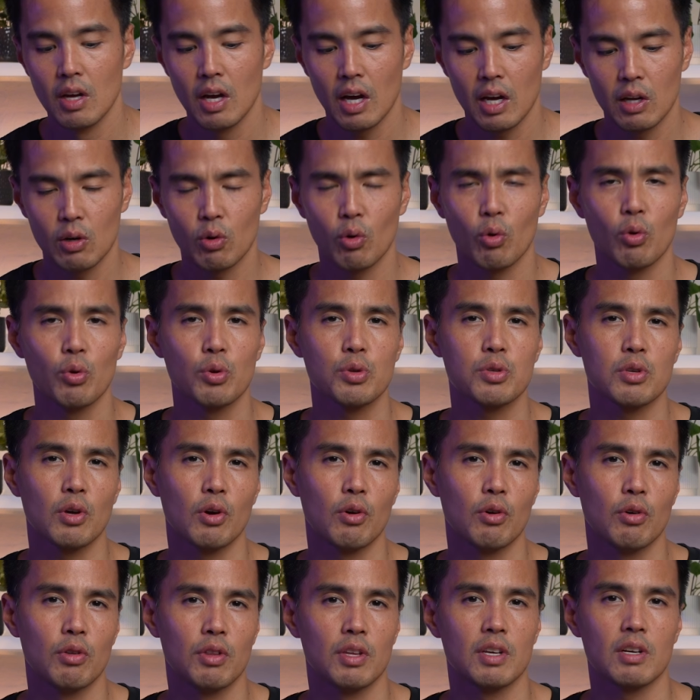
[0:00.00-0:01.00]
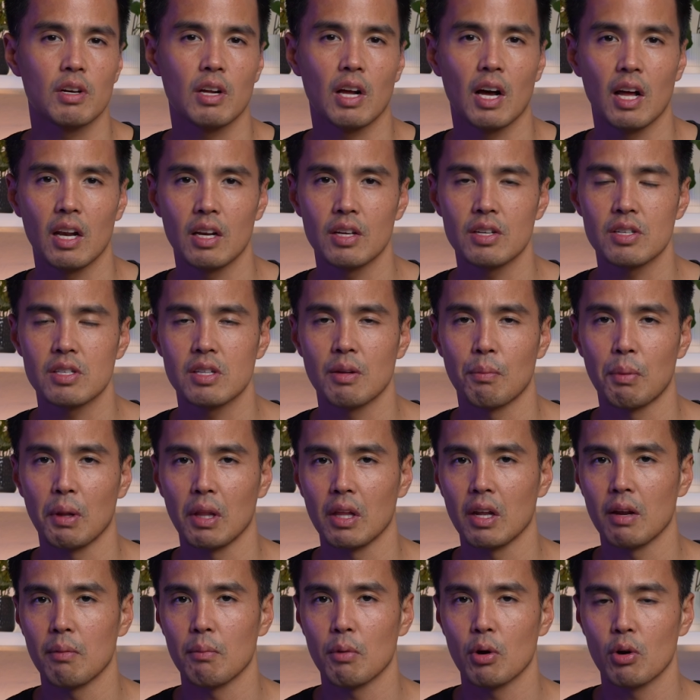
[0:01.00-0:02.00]
and also the color
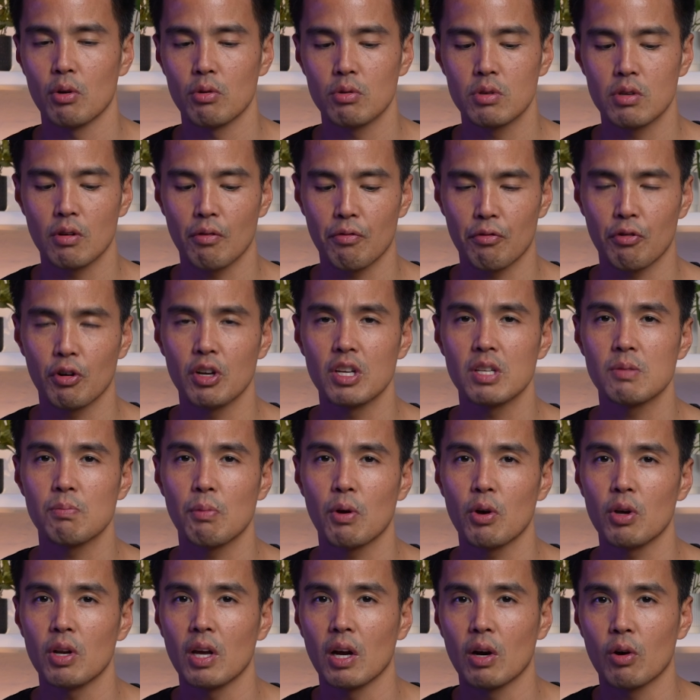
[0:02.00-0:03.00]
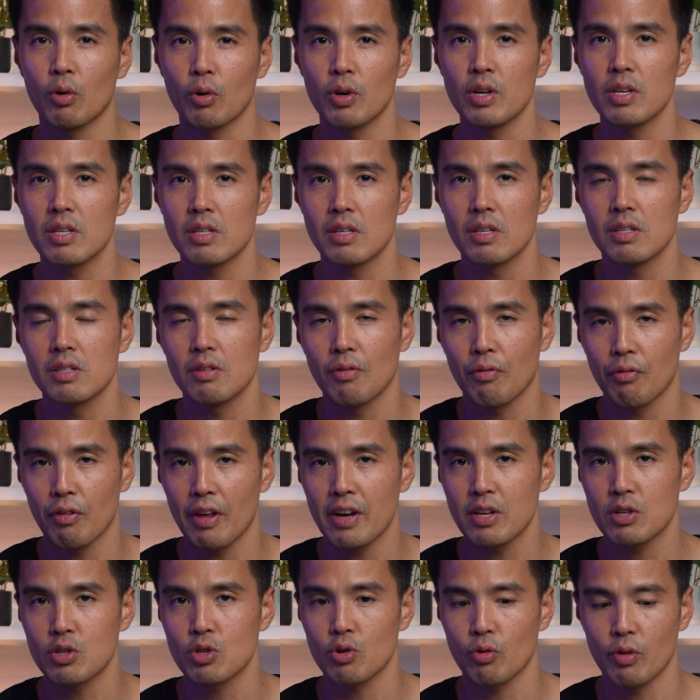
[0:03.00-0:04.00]
stability mode. So freeze mode increases the
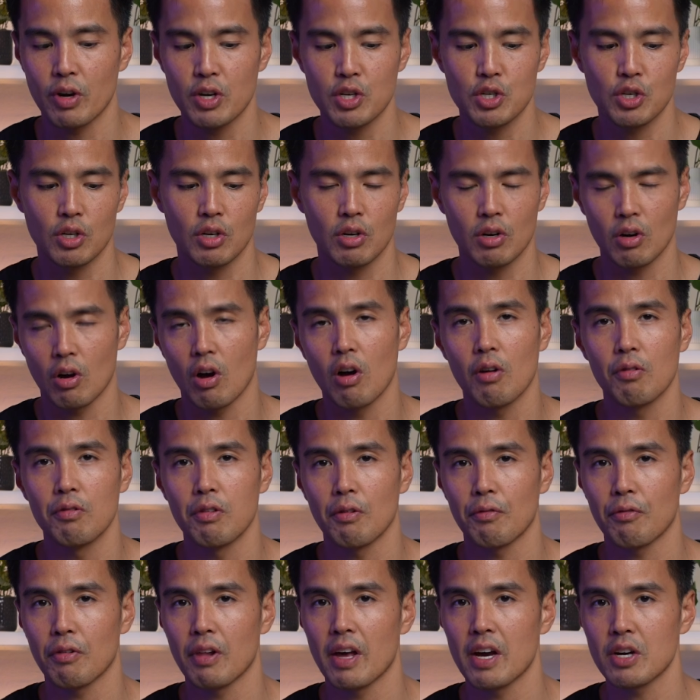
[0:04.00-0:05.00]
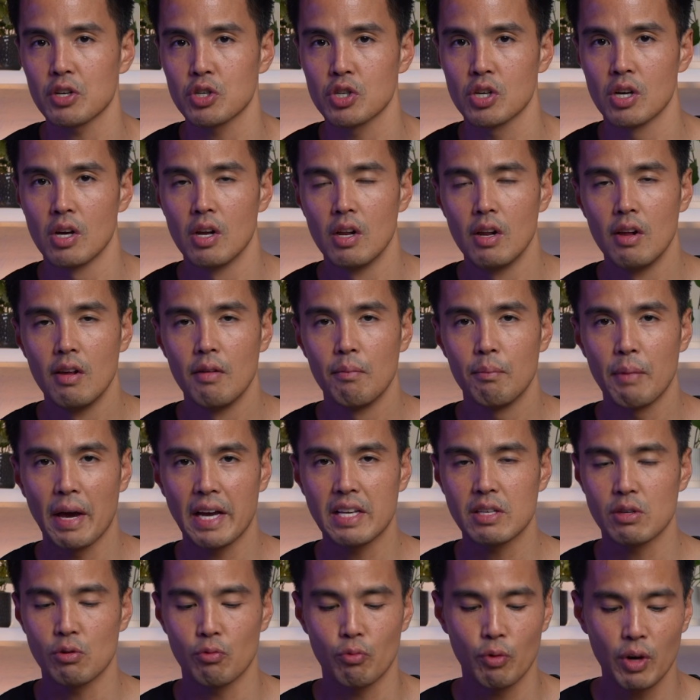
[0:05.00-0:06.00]
flash duration of the flash,
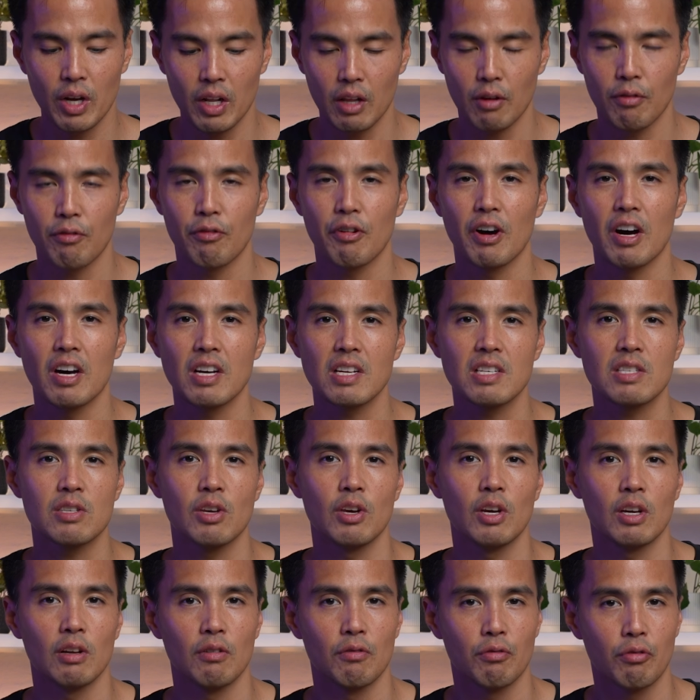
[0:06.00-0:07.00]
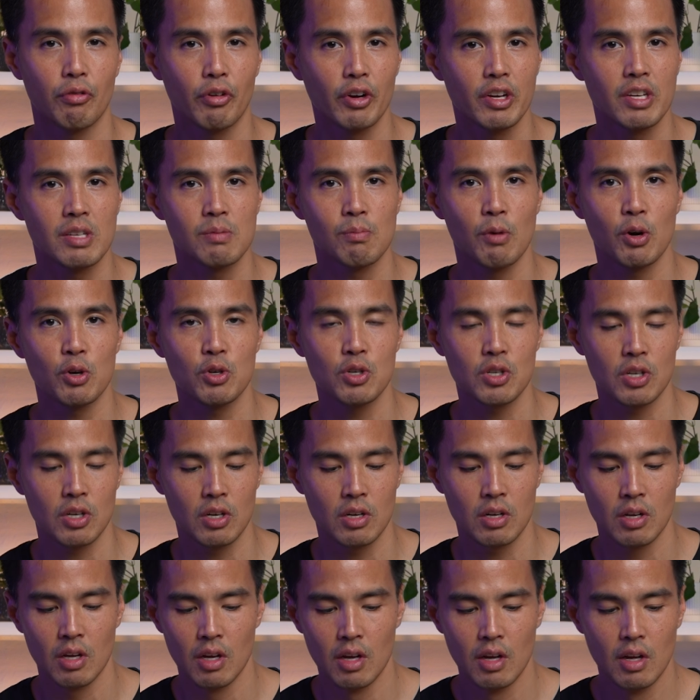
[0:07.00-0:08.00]
makes it really fast so you can freeze
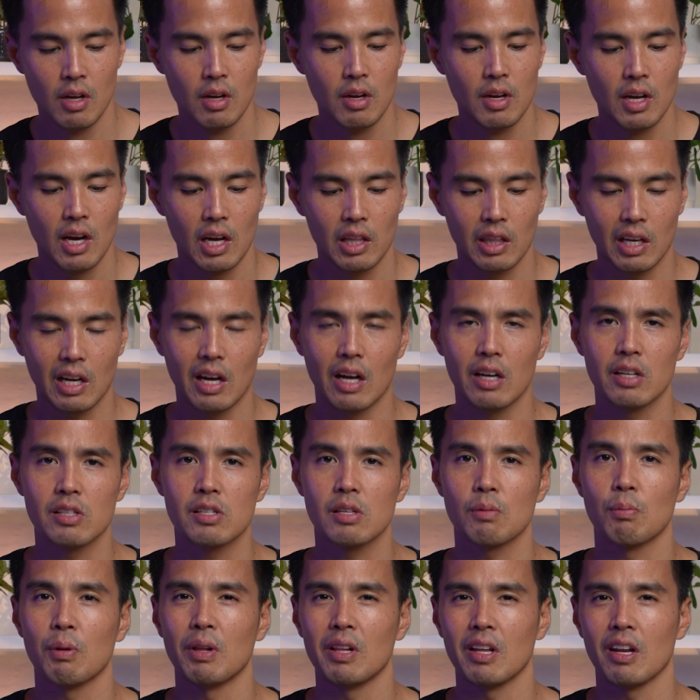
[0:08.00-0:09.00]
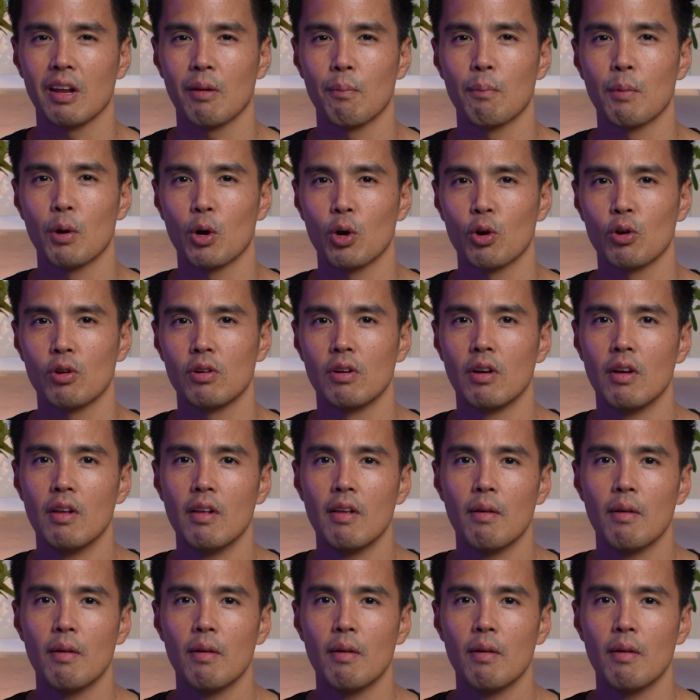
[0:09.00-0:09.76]
motion. And the color stability mode